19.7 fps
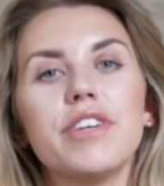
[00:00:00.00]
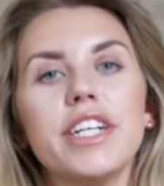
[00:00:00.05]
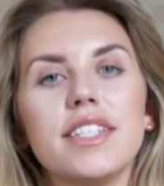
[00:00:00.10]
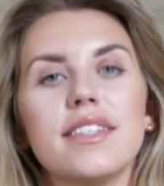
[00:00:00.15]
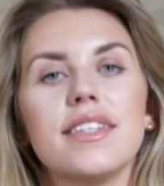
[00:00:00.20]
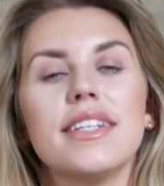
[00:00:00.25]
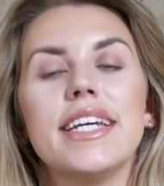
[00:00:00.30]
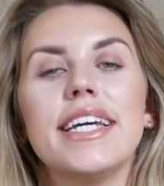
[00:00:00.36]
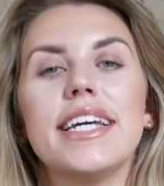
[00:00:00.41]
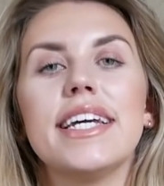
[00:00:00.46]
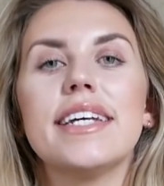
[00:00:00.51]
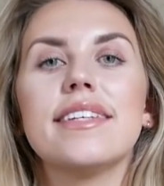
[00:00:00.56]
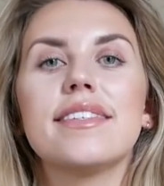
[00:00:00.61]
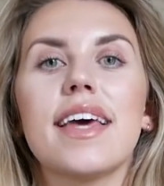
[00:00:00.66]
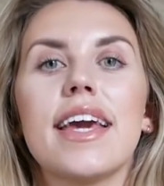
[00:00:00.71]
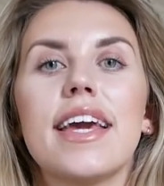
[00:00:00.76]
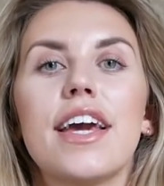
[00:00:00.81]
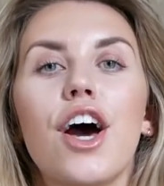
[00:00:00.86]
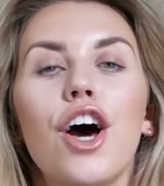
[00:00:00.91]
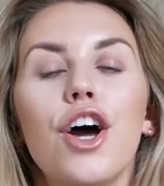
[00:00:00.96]
recently is
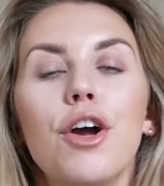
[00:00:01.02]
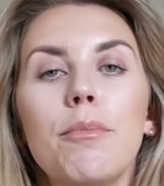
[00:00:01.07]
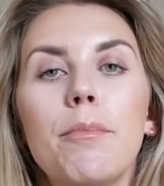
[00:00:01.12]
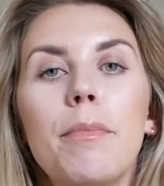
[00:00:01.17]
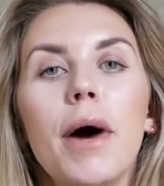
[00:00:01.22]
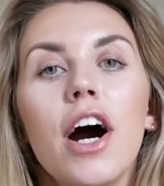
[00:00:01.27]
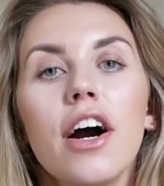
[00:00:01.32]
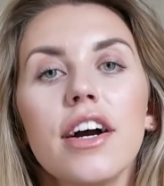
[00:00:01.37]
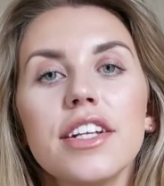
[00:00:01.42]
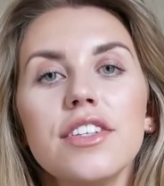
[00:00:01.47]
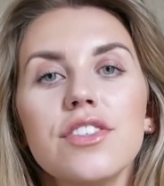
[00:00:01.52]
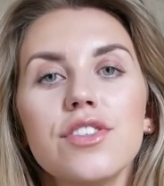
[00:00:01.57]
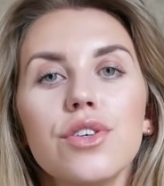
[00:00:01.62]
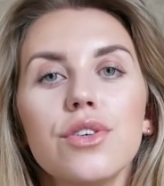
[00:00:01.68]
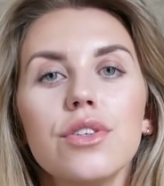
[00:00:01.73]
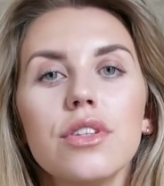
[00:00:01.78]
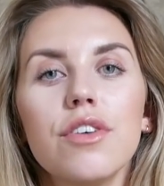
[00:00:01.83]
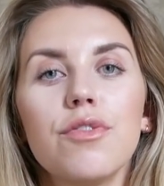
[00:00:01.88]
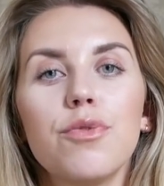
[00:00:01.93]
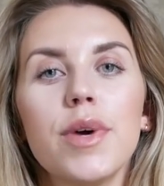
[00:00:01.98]
a home bargains
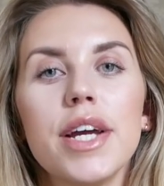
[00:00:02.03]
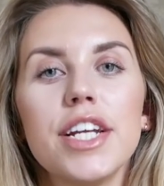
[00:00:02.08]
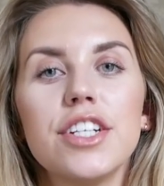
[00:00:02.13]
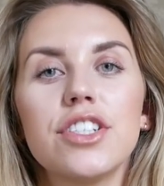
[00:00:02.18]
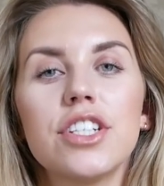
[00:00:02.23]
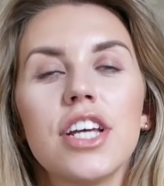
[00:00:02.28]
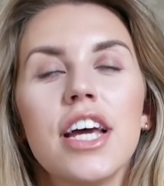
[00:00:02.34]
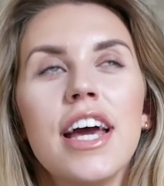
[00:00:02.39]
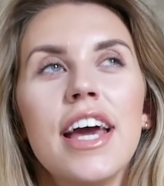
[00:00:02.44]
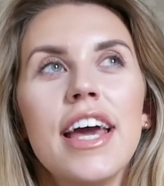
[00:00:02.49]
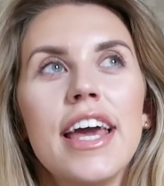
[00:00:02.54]
haul of which